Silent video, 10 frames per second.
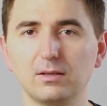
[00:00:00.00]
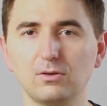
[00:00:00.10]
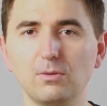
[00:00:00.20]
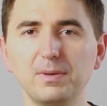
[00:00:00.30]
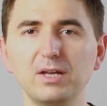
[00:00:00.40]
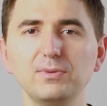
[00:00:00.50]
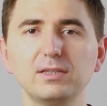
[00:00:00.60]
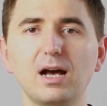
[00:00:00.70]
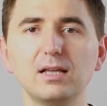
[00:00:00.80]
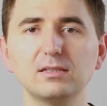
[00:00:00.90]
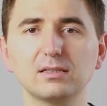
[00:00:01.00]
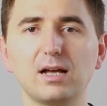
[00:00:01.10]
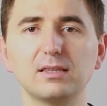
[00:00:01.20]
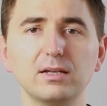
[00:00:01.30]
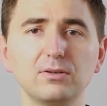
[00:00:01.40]
Compared with other
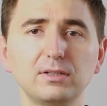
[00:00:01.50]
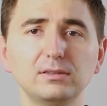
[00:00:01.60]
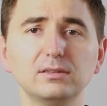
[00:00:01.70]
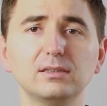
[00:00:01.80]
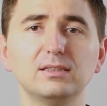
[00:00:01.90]
categories,